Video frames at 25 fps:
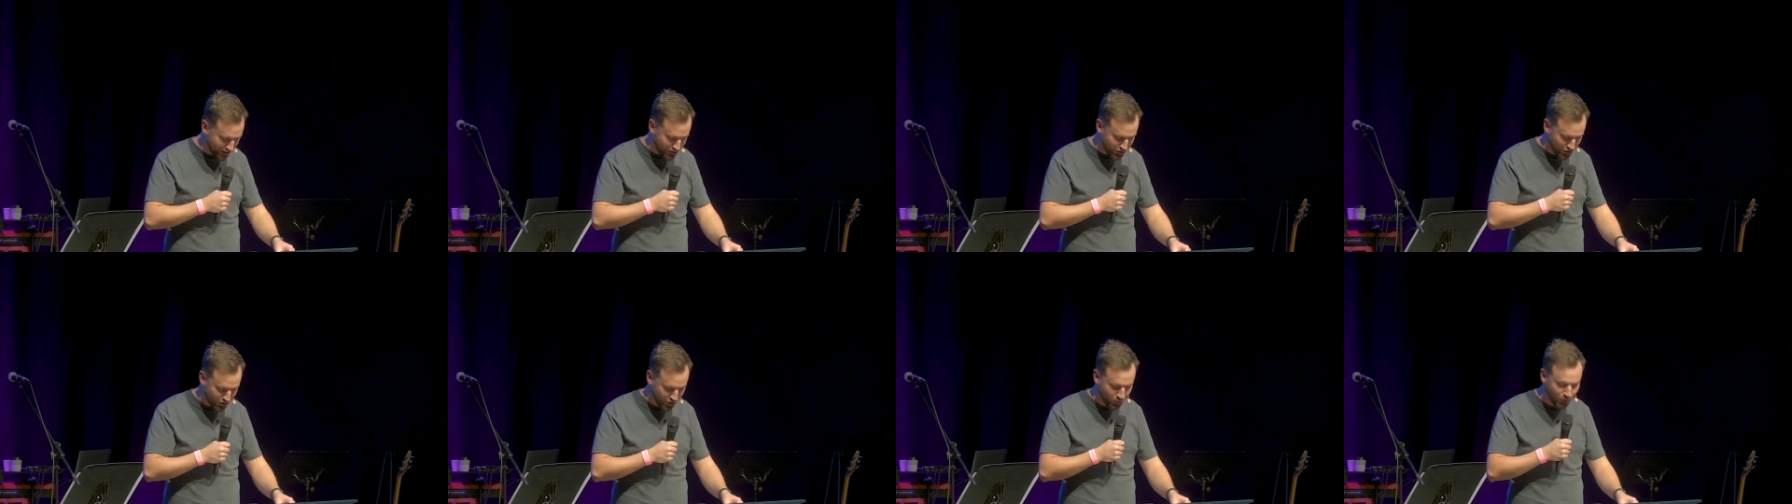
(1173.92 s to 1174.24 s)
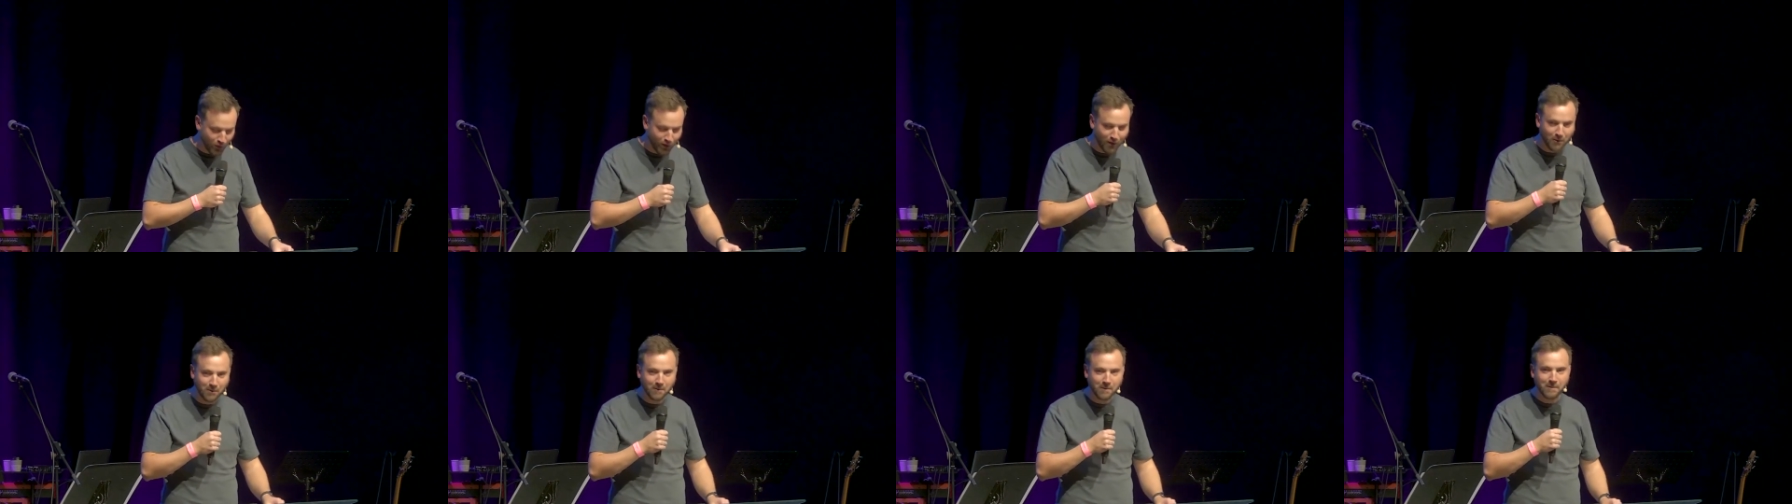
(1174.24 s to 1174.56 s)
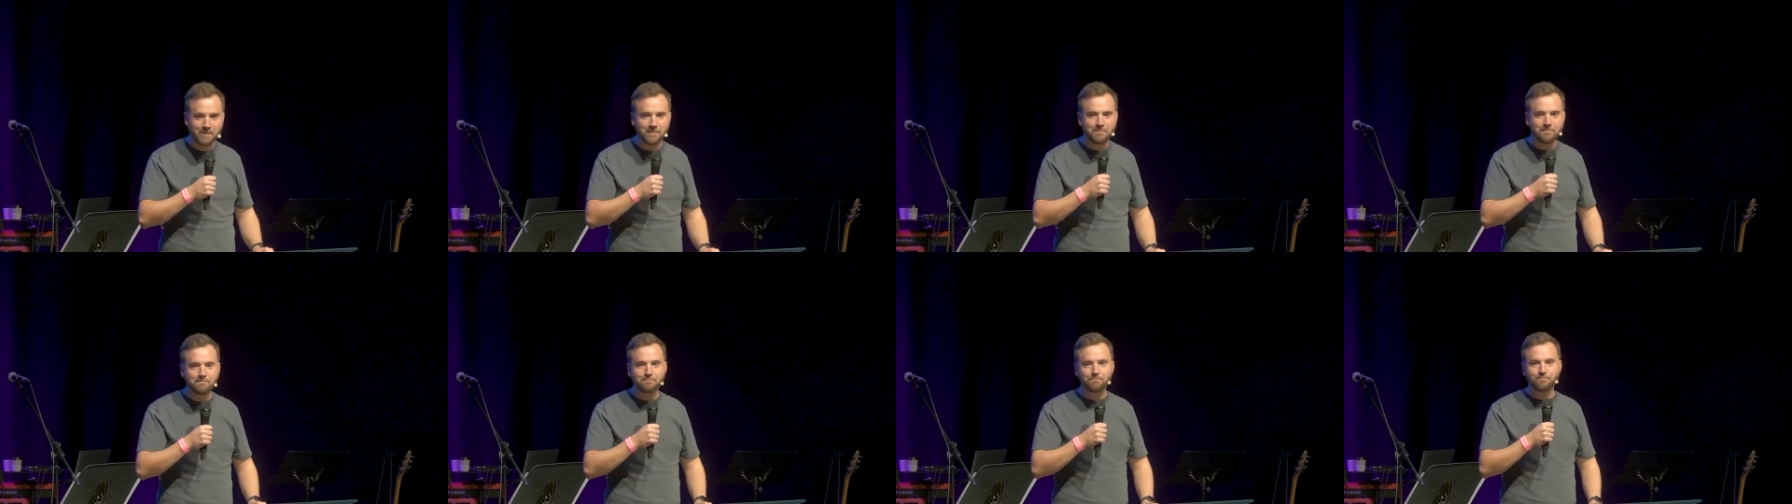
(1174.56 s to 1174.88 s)
you. Well,
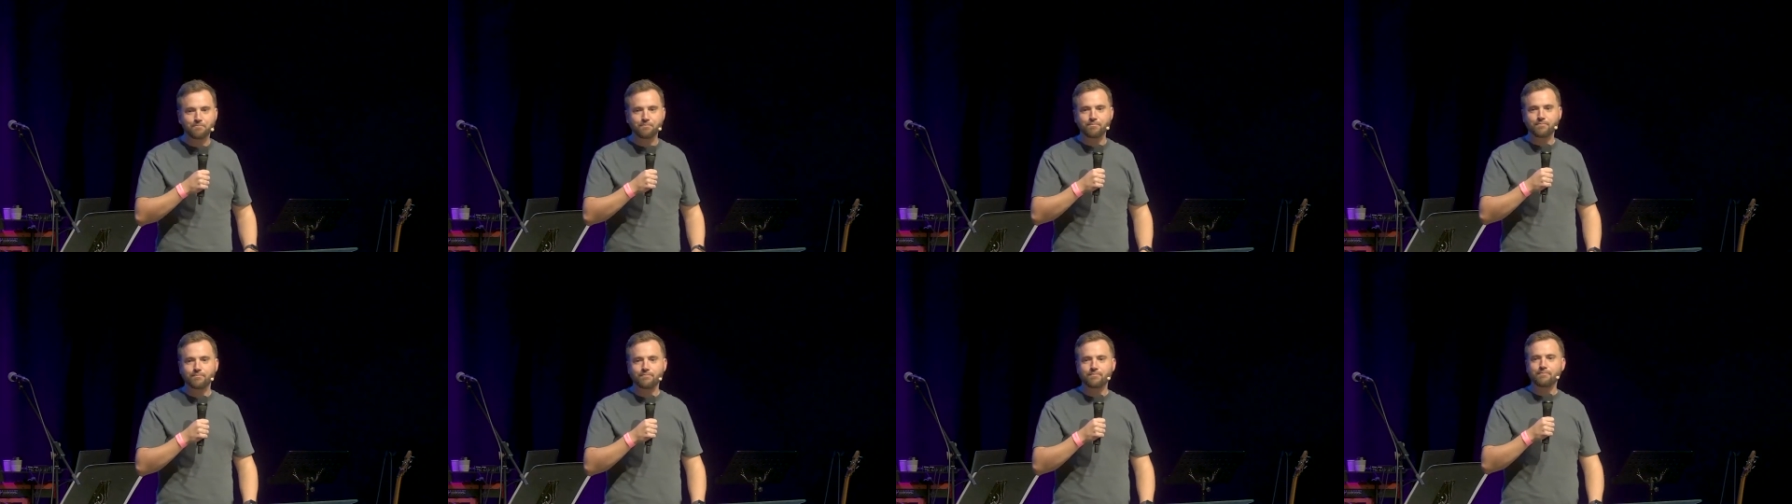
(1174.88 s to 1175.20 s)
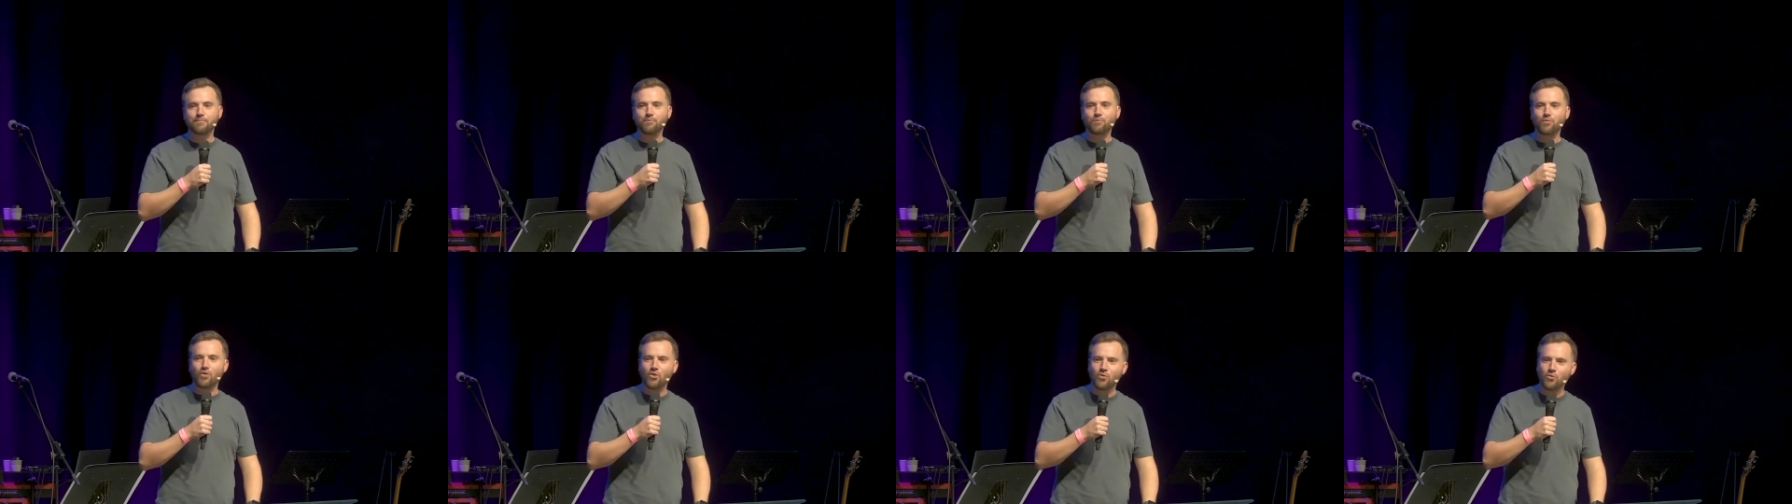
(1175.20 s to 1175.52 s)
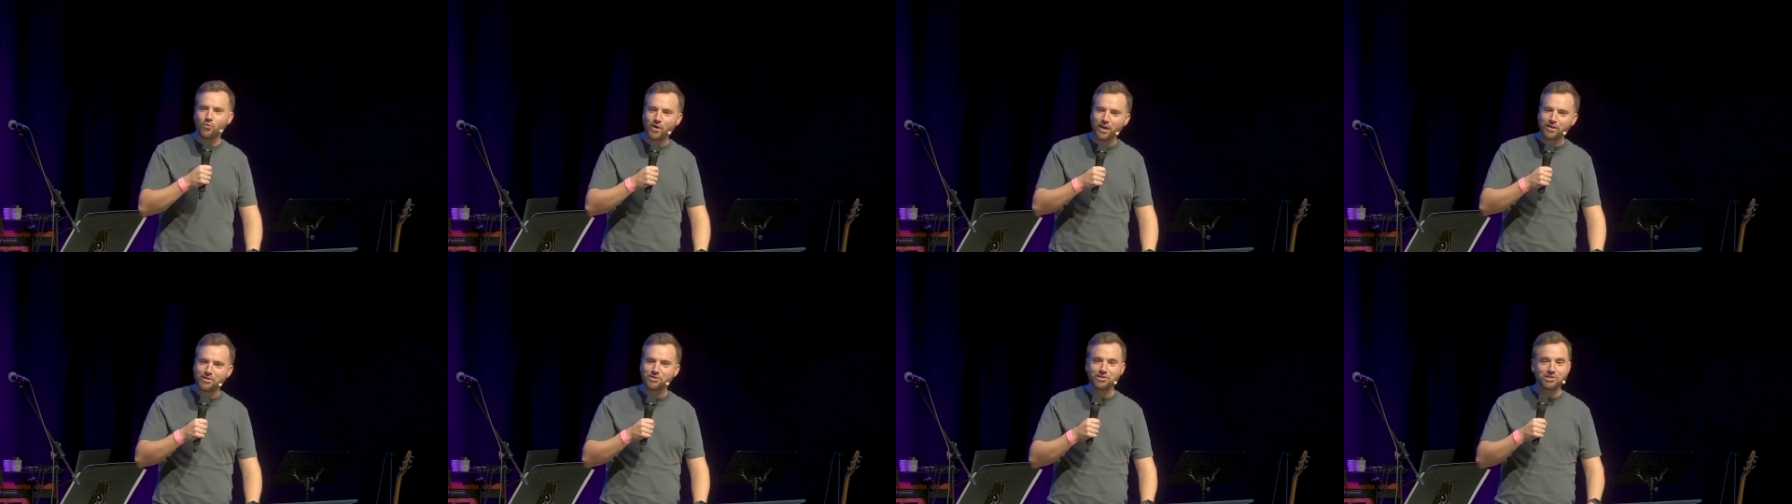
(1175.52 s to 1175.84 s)

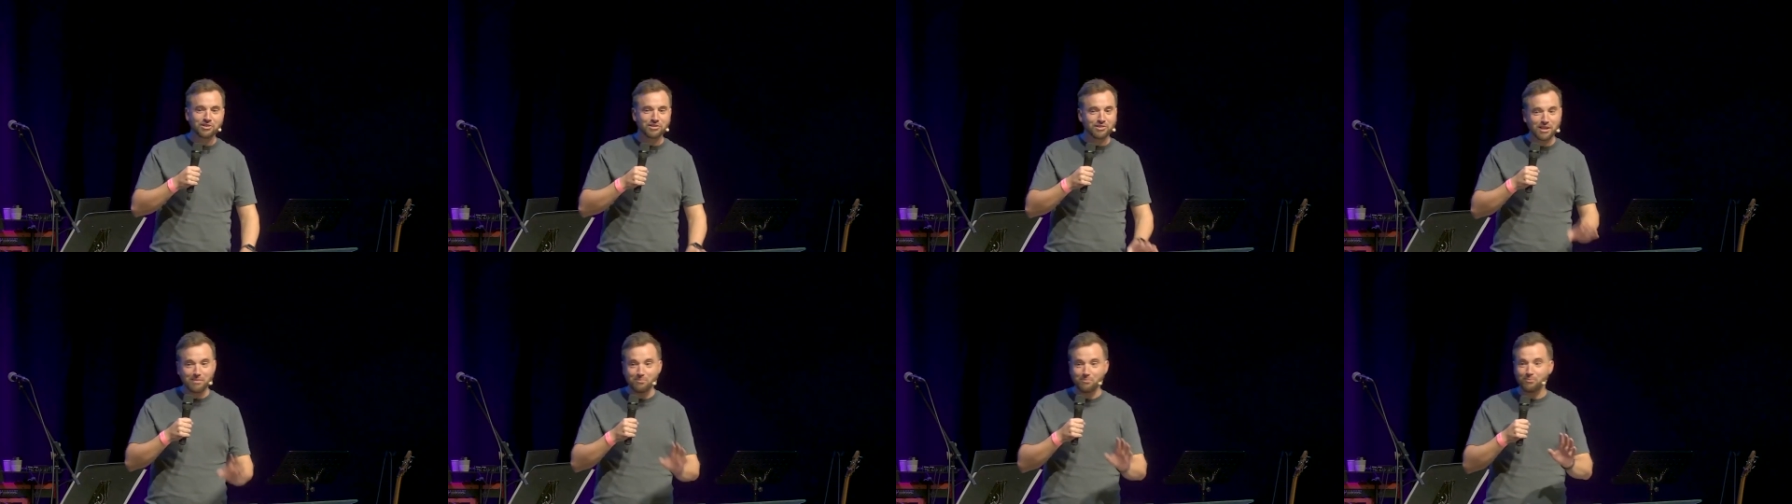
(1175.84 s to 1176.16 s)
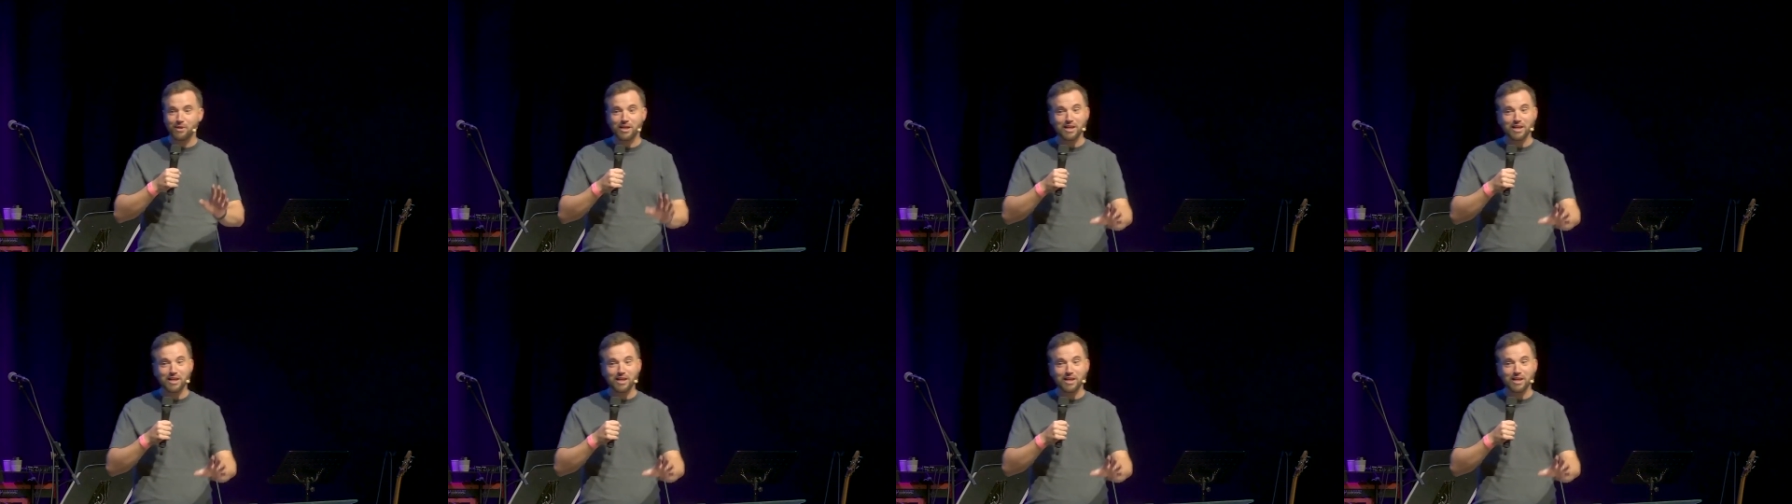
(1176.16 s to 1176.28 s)
we're just simply